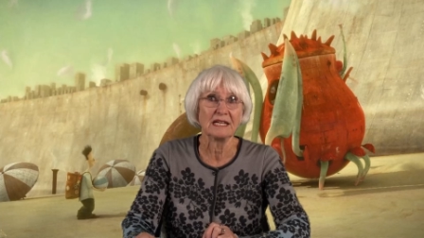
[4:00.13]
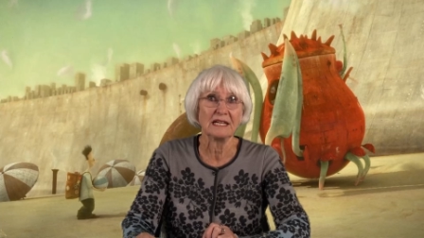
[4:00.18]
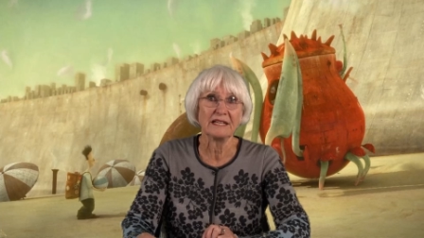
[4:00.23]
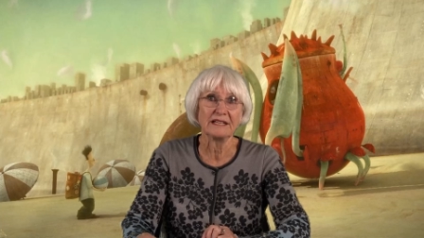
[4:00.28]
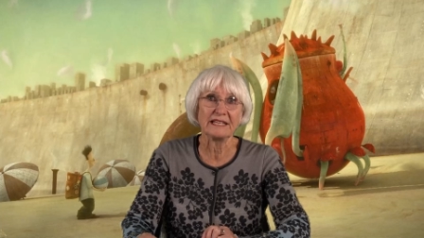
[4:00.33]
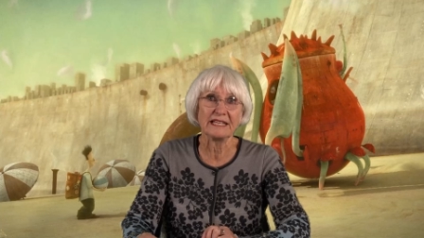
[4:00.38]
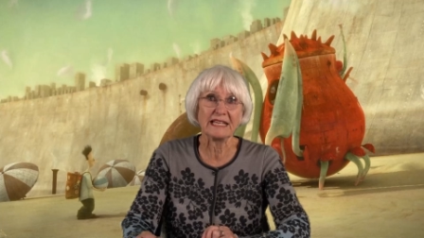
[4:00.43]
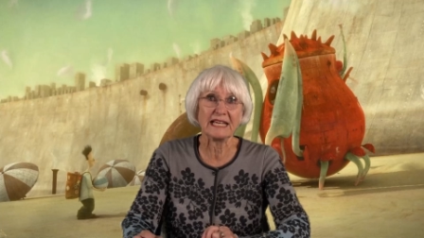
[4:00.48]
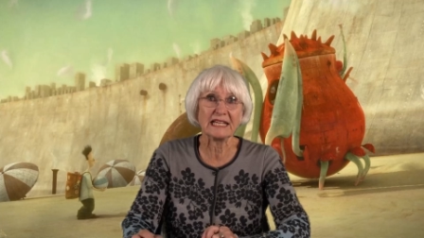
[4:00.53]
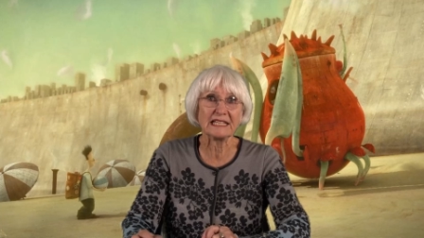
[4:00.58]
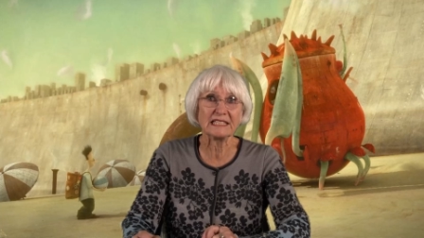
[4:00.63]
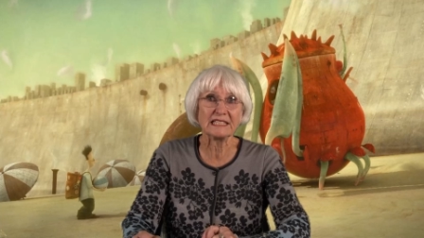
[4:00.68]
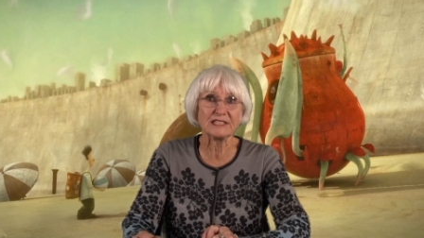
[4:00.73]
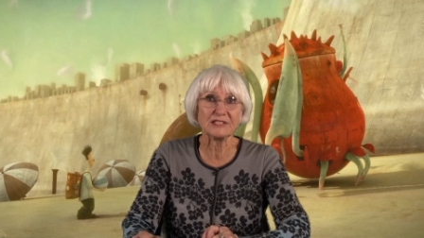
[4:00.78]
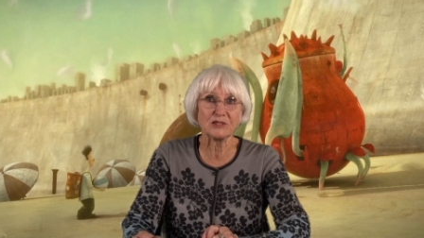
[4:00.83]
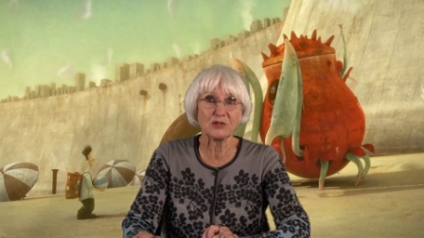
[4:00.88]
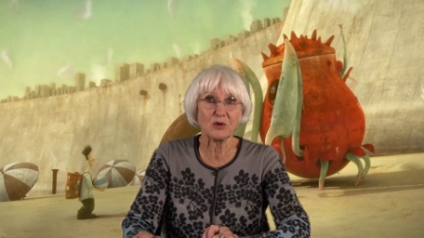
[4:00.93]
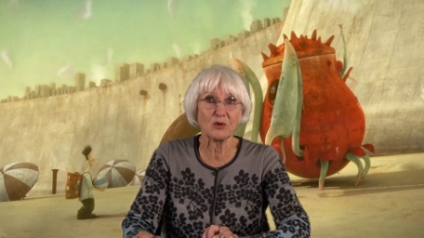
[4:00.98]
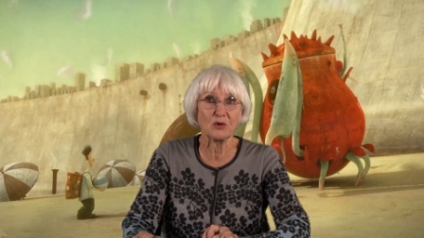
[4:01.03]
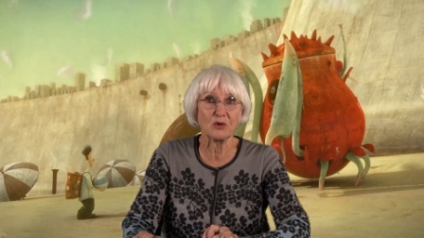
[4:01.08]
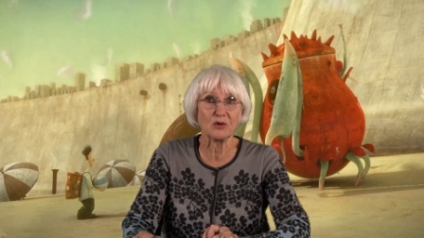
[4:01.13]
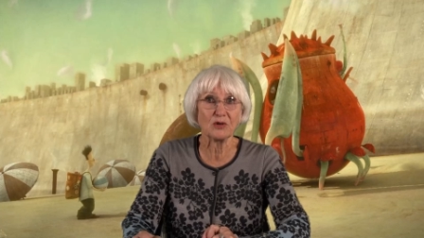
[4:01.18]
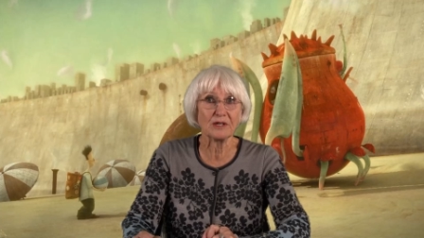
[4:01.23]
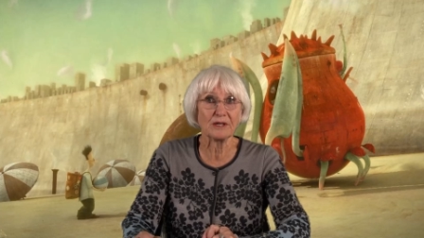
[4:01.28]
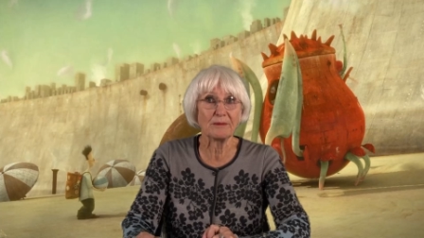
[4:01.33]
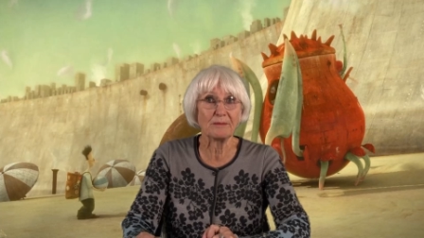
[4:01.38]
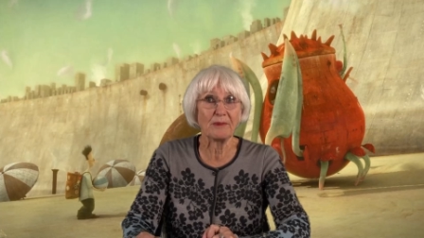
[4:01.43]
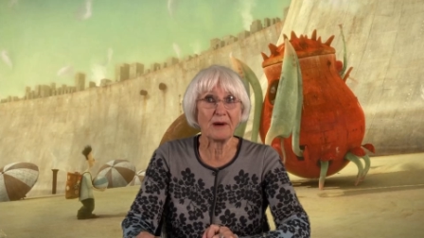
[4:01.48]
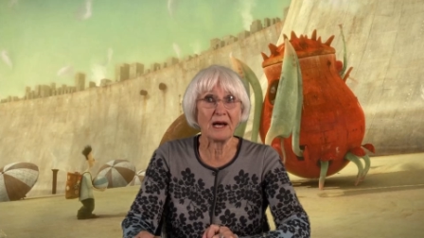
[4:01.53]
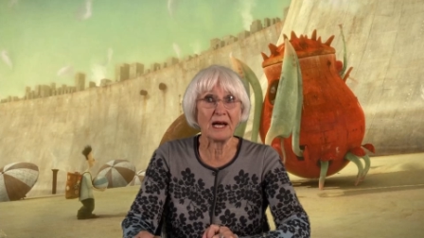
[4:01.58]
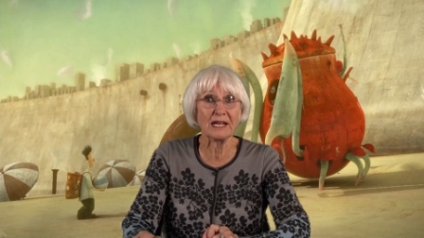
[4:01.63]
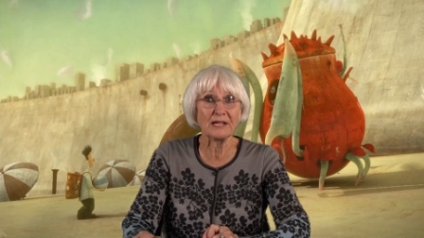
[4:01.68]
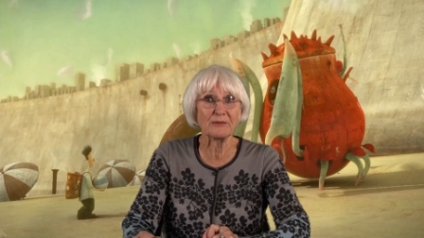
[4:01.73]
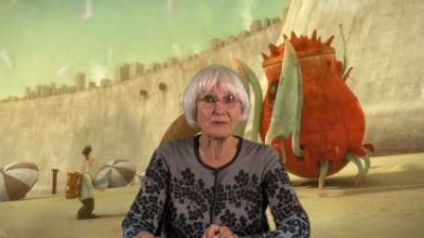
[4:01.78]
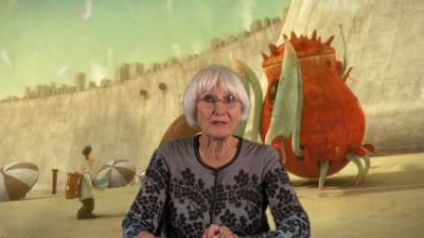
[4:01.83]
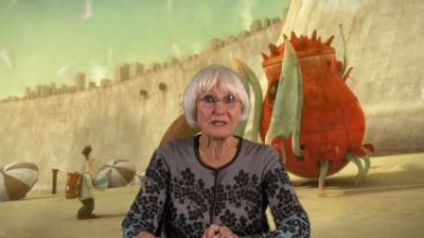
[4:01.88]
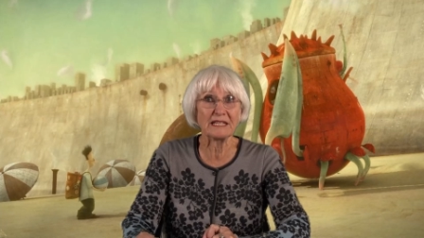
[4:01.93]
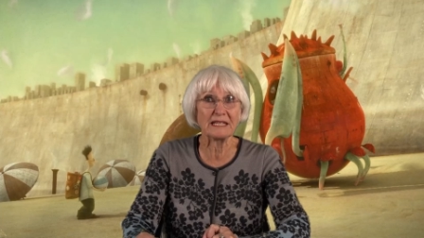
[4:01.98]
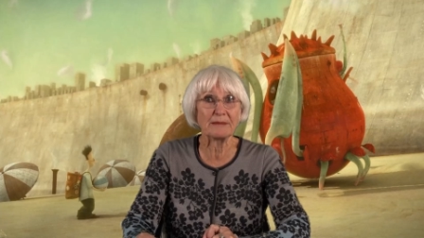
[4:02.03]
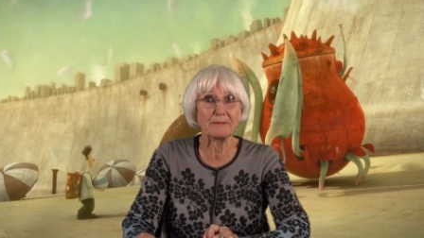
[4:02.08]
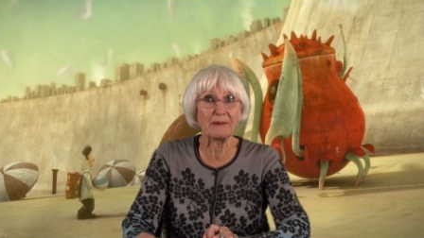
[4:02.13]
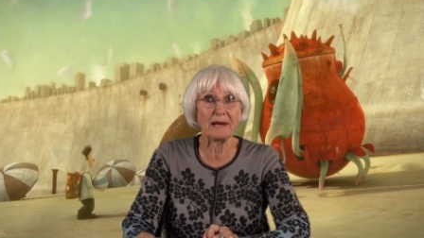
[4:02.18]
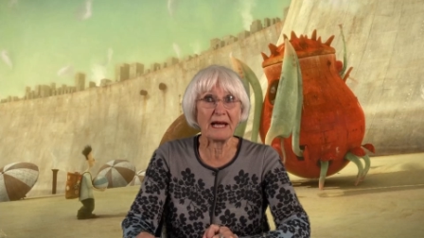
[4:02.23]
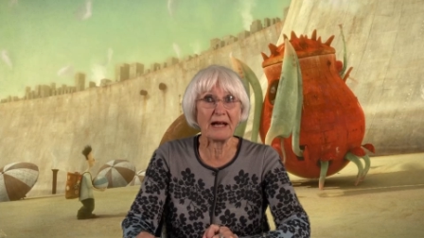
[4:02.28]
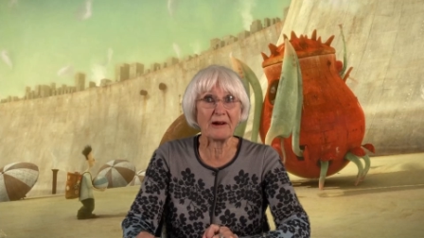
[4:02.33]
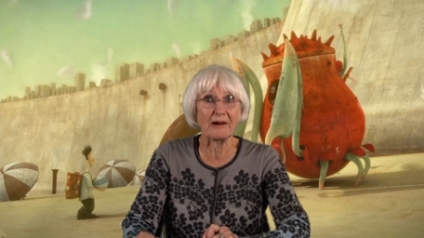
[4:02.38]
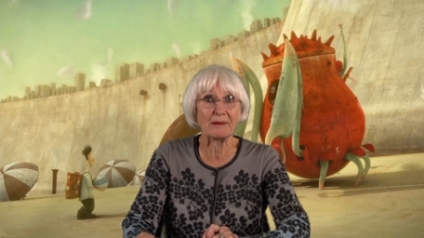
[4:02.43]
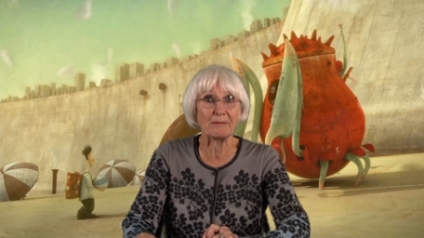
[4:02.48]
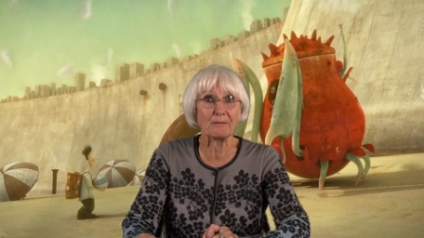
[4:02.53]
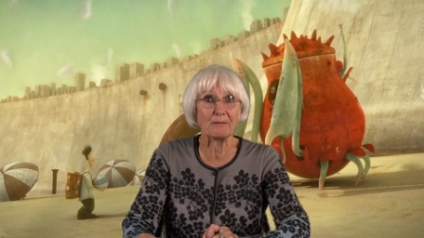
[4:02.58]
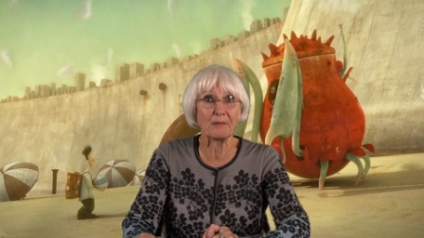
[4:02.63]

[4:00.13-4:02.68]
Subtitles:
The underscore, combined with the apparent